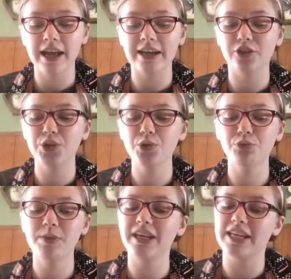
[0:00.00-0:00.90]
And a
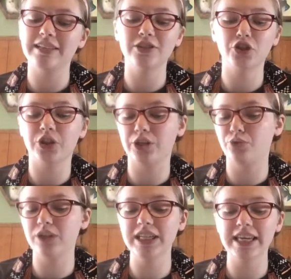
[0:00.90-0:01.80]
toothpick inserted
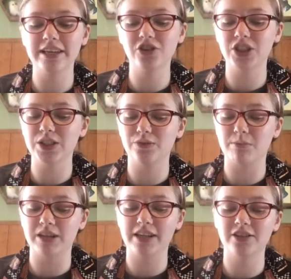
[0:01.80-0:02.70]
3 inches
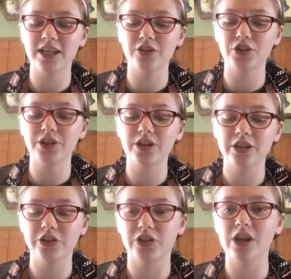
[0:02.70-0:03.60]
from the center
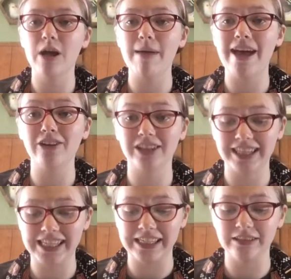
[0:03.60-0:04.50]
should come out
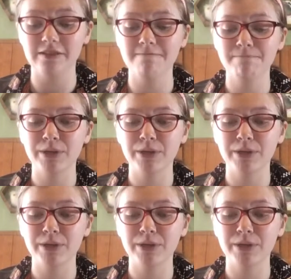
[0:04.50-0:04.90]
clean.